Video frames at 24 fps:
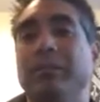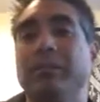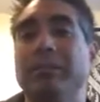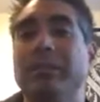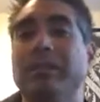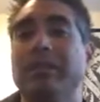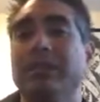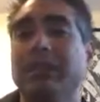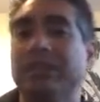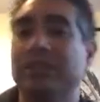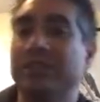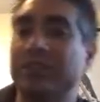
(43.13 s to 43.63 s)

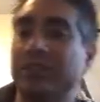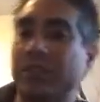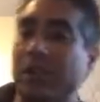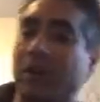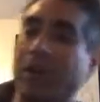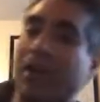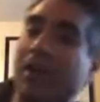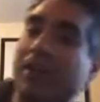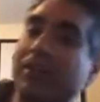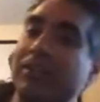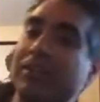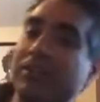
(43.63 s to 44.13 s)
Because
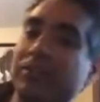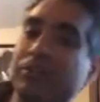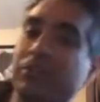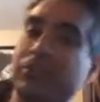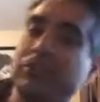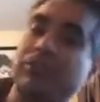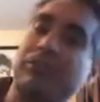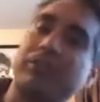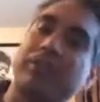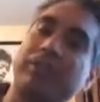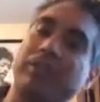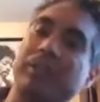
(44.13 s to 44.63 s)
on the
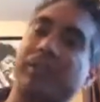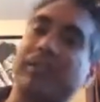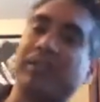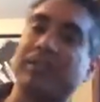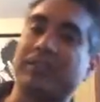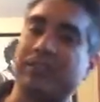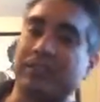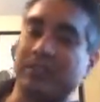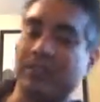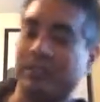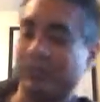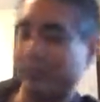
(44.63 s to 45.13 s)

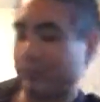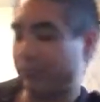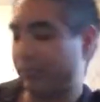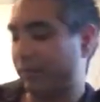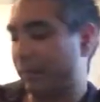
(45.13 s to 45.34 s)
strings